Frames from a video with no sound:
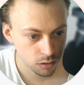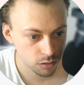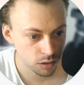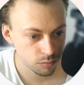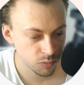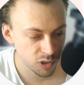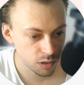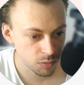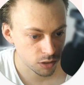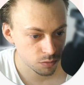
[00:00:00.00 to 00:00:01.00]
You can
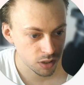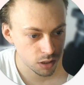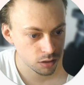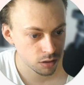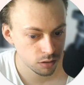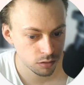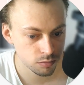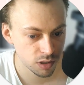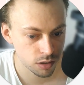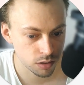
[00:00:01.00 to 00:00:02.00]
pretty much make
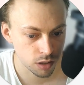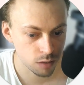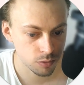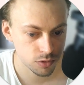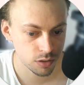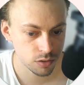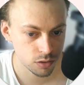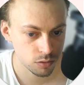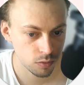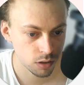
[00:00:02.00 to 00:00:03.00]
any type of
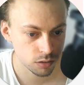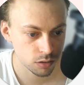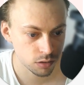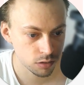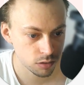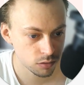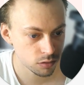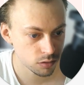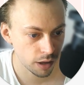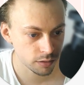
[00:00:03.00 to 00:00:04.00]
changes you want and
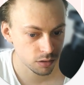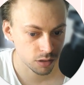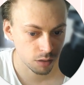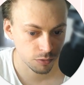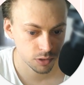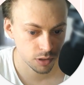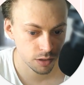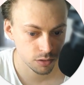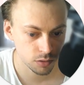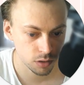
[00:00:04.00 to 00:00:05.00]
add any type of
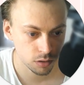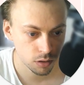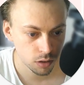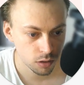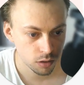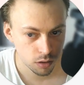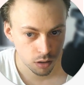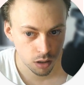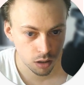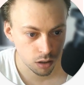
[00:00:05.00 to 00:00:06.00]
size you need.
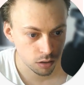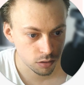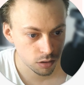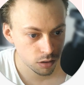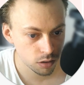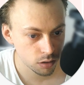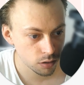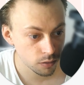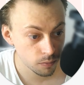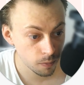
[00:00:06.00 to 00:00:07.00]

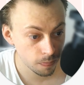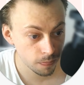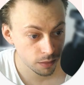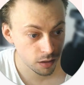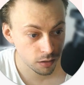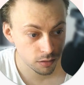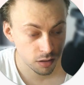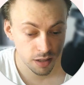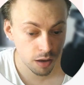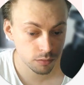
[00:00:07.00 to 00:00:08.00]
The
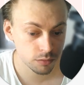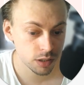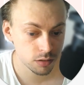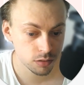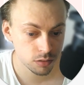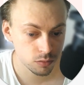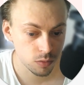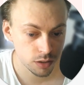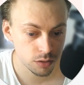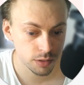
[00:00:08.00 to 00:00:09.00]
layout grid,
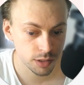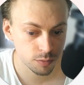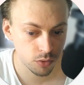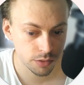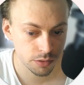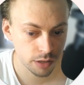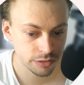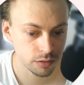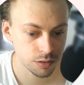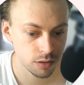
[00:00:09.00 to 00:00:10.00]
when you export your
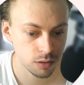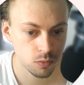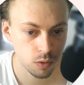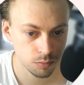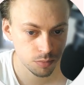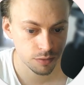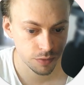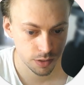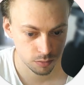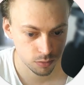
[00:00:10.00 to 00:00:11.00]
actual design, won't be
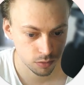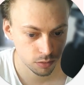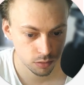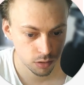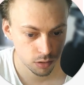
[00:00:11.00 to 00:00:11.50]
visible,